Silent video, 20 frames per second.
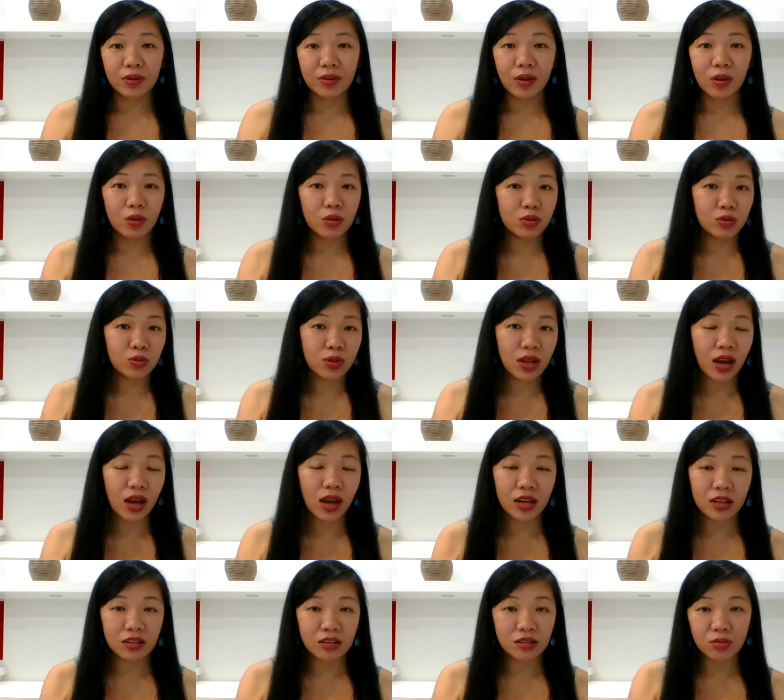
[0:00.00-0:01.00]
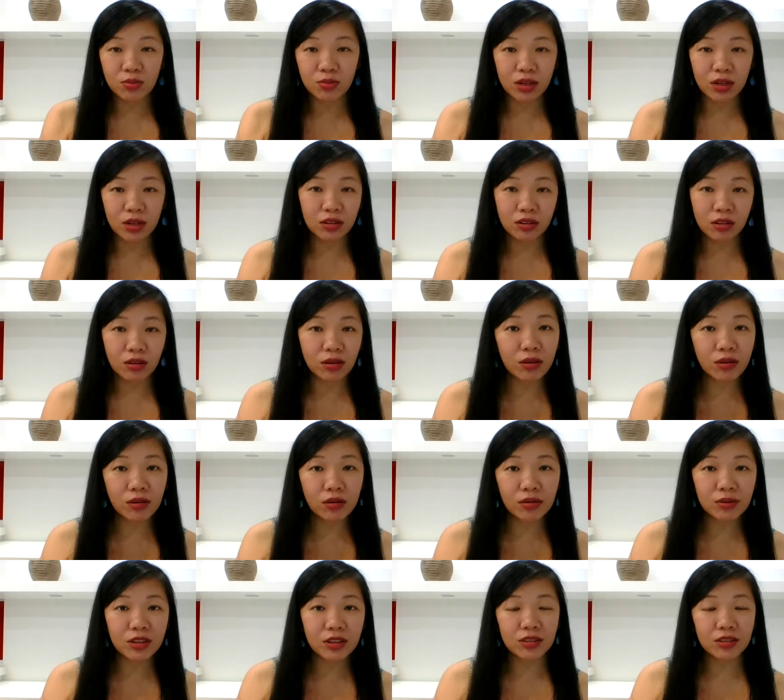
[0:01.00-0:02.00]
oh sweetheart, I just want to
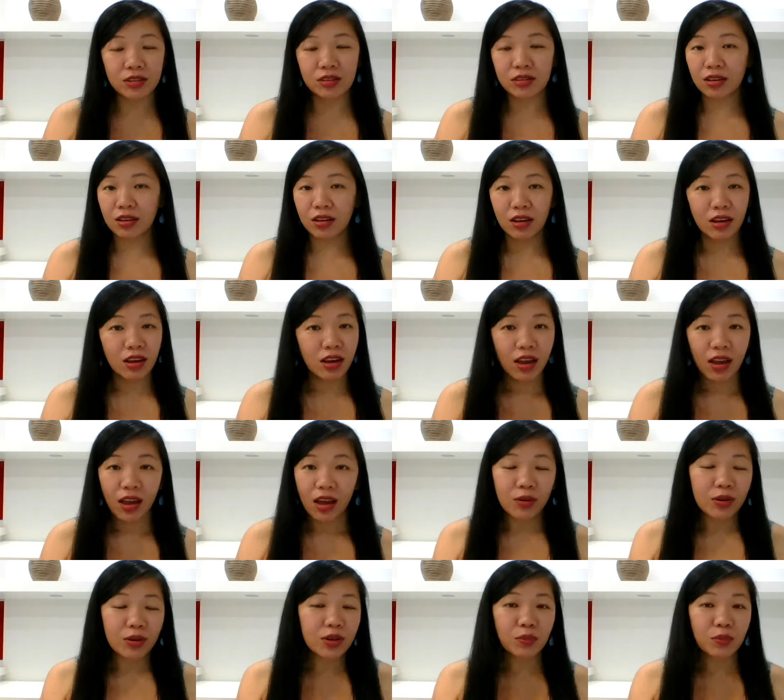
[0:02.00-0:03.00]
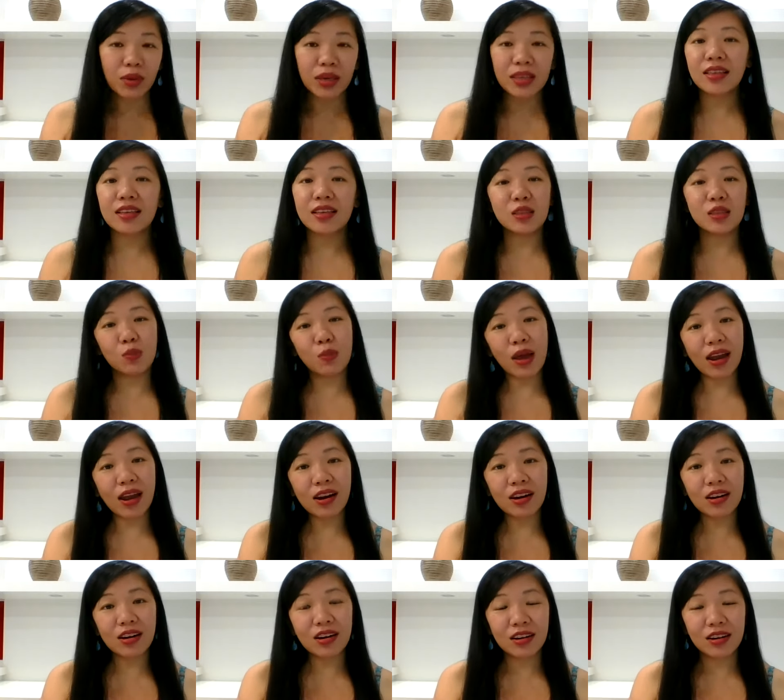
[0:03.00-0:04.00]
know because I want to make things
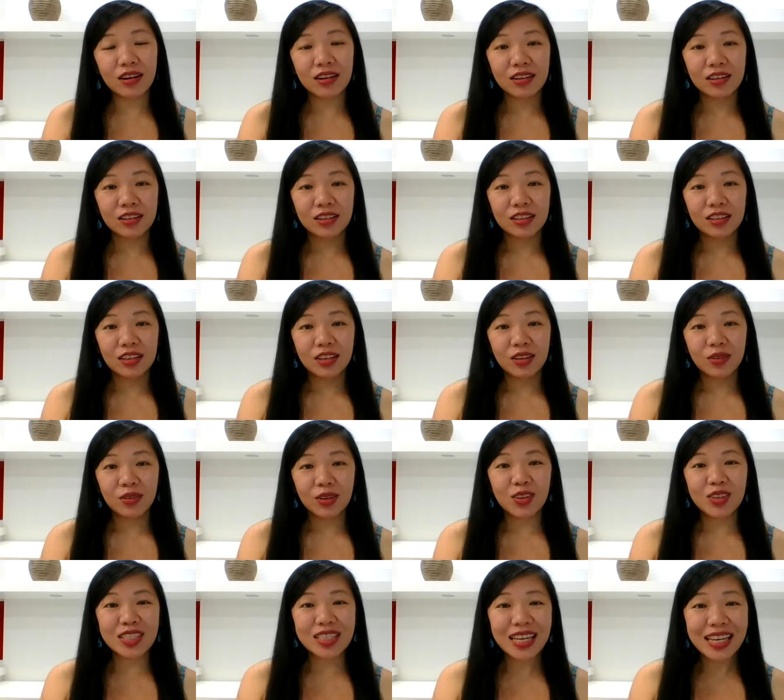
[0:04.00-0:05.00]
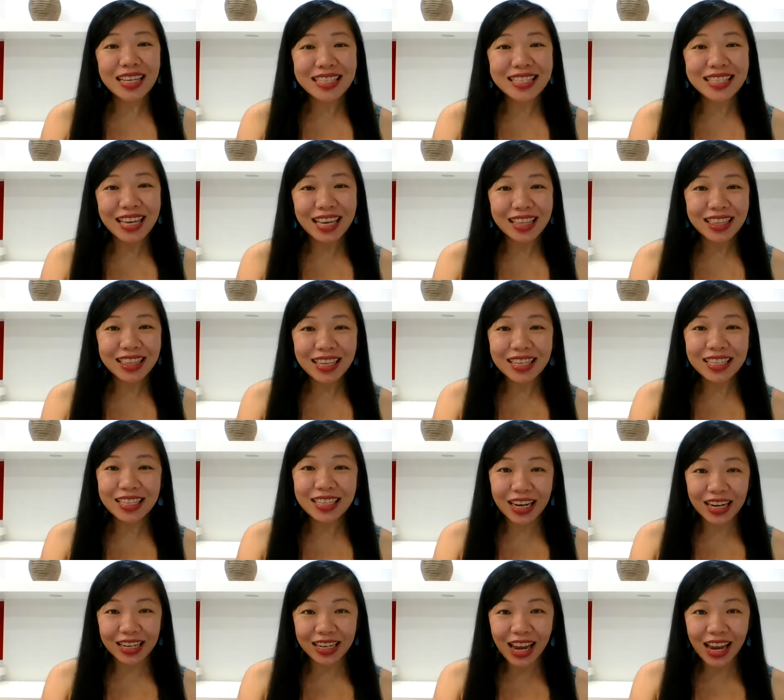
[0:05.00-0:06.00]
better. When you start saying things
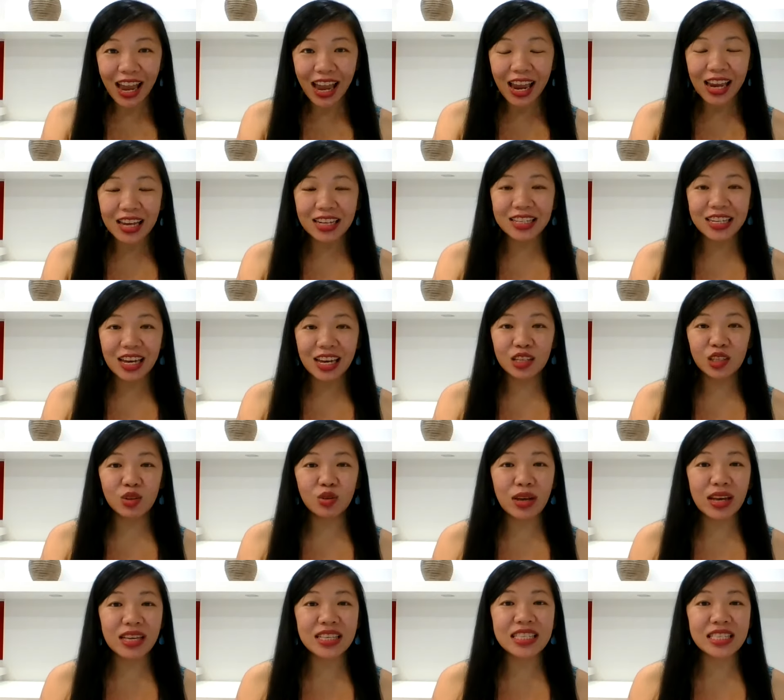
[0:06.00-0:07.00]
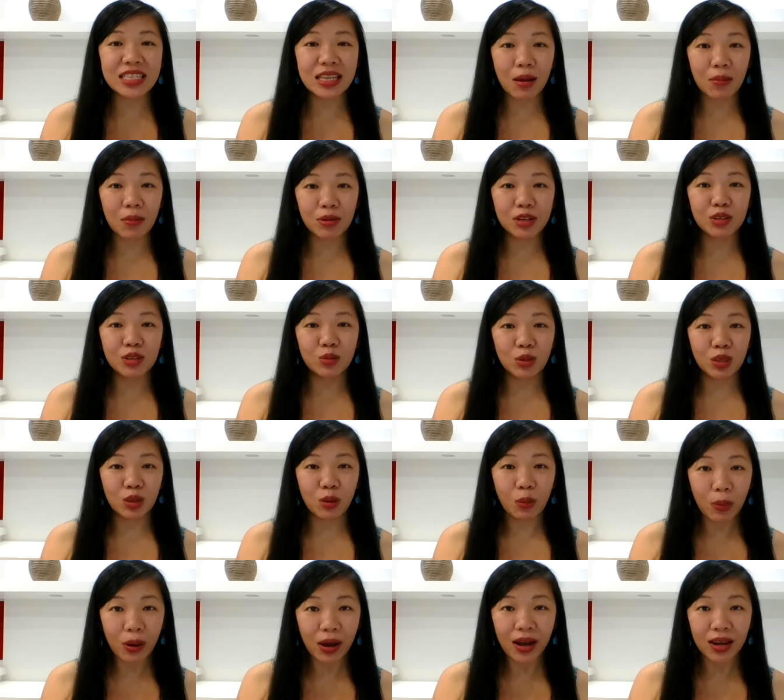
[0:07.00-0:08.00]
like that and you establish with
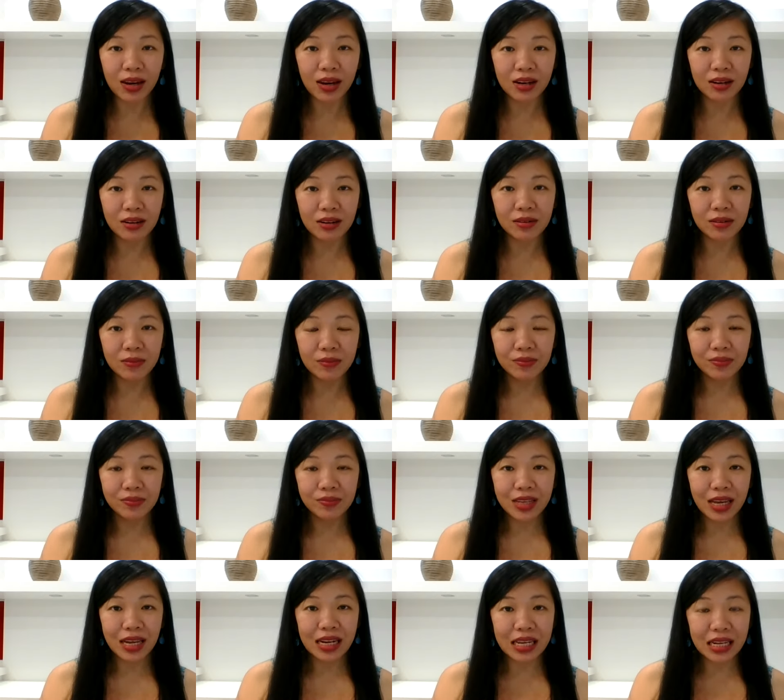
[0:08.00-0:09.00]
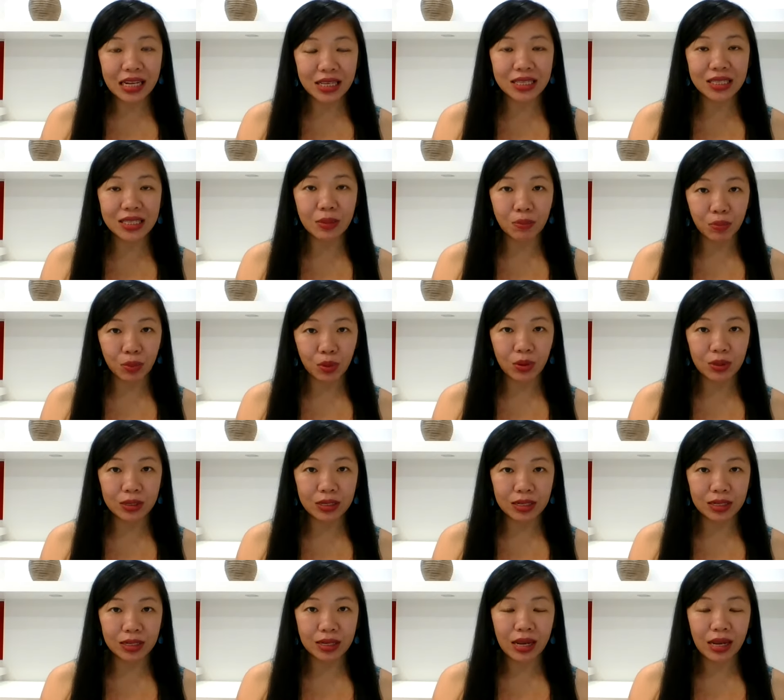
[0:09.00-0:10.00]
your partner that it is
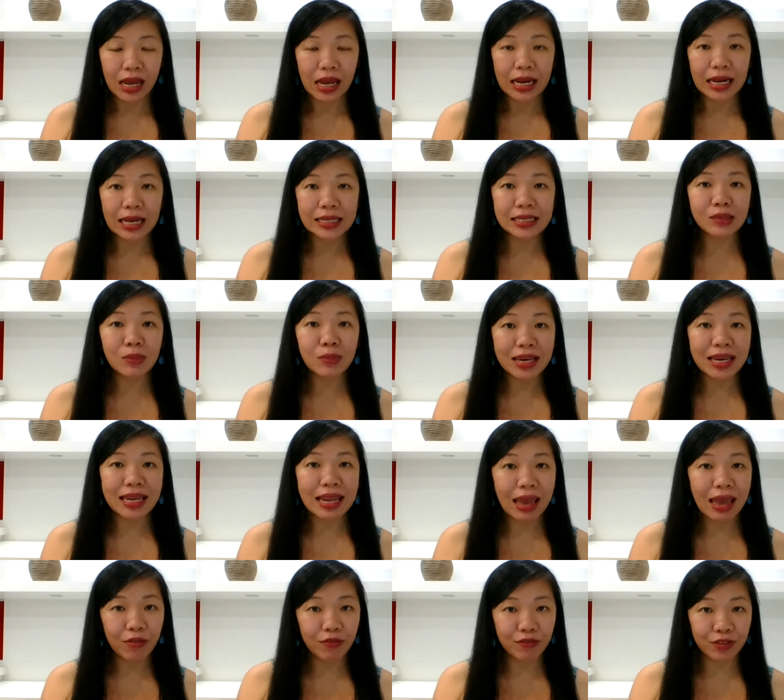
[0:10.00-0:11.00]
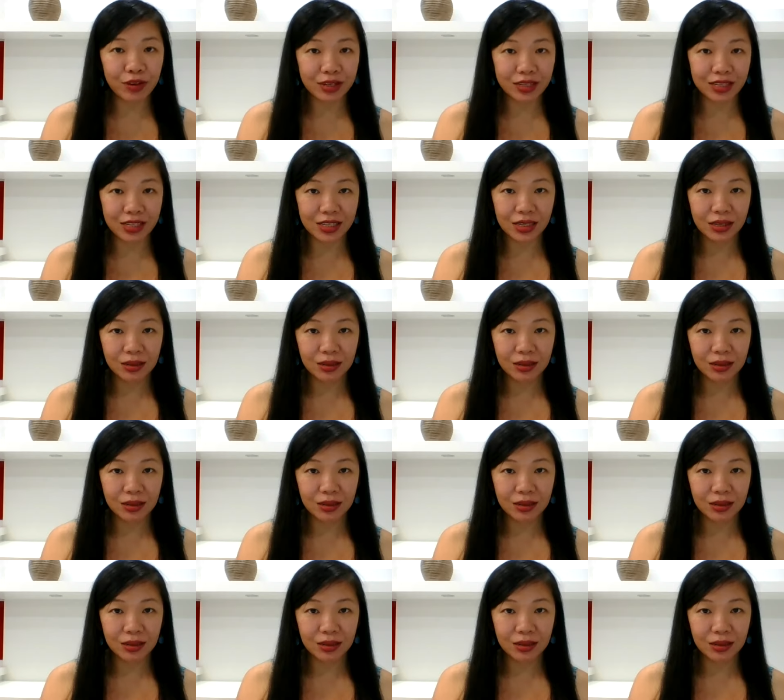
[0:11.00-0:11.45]
important, let's make an effort.